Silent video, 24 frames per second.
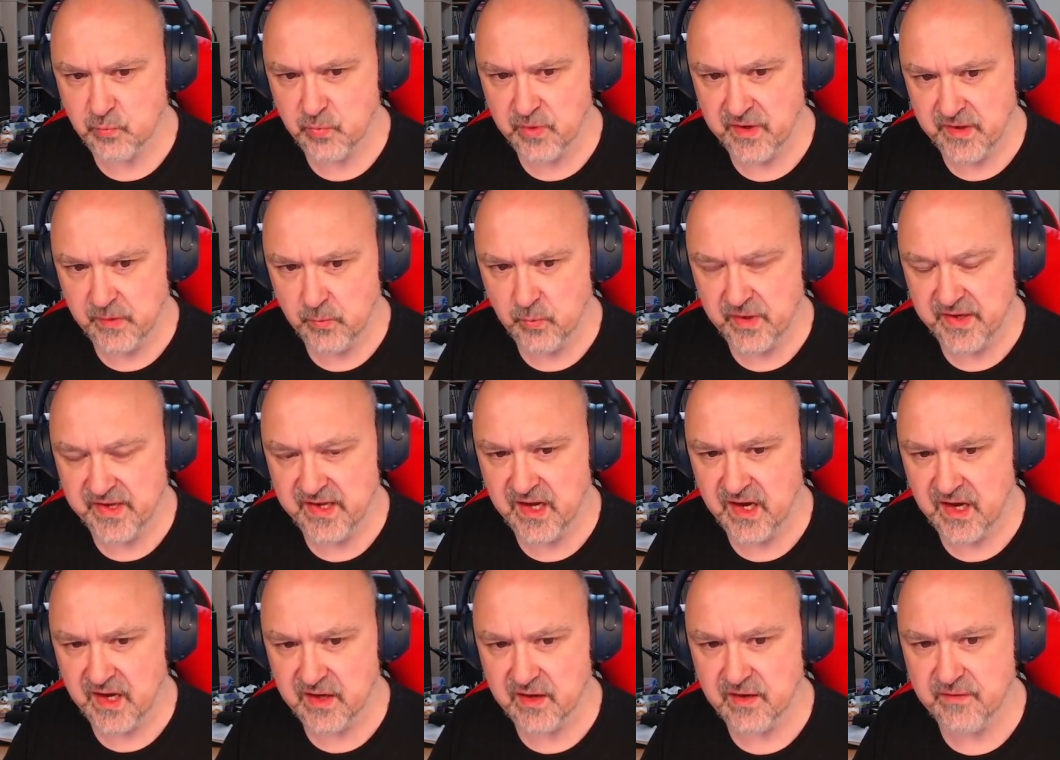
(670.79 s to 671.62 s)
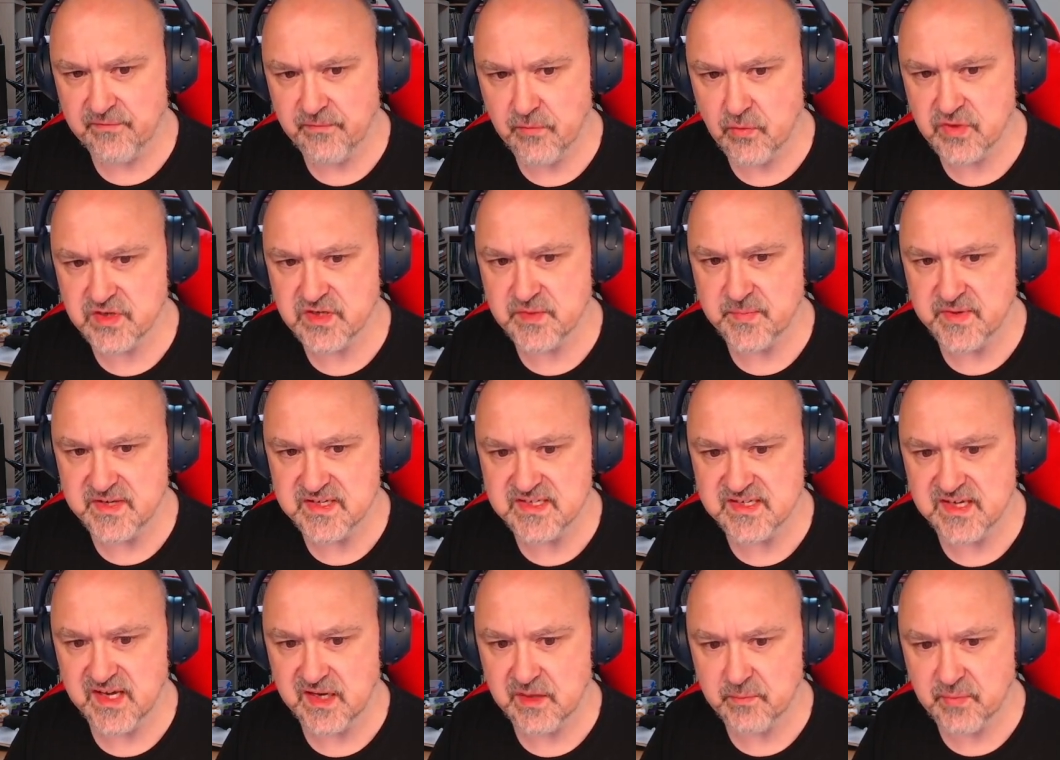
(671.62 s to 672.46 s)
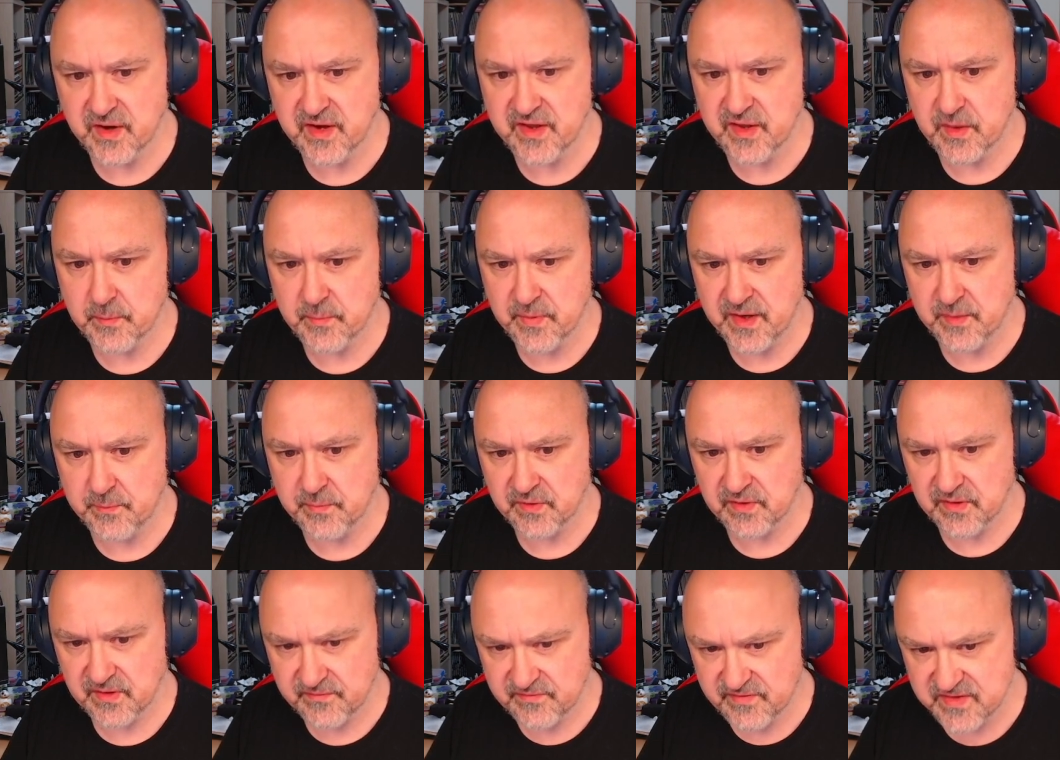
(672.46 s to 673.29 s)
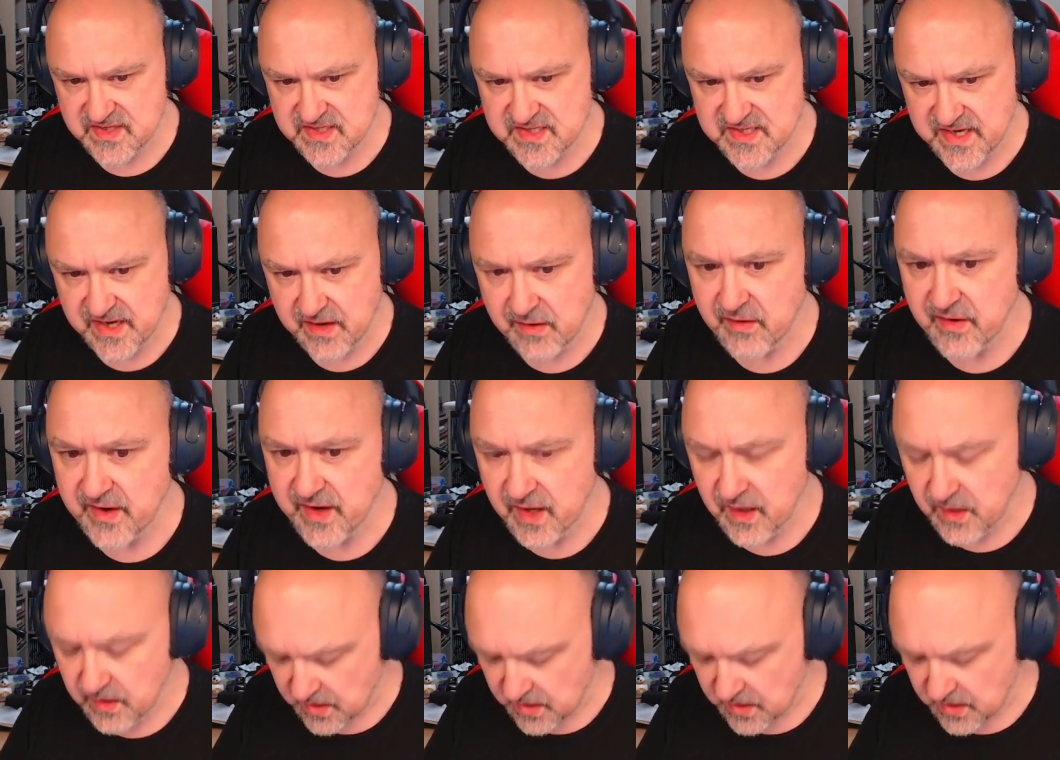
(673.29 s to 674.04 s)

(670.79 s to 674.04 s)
We can't afford to be seen by the people of this area.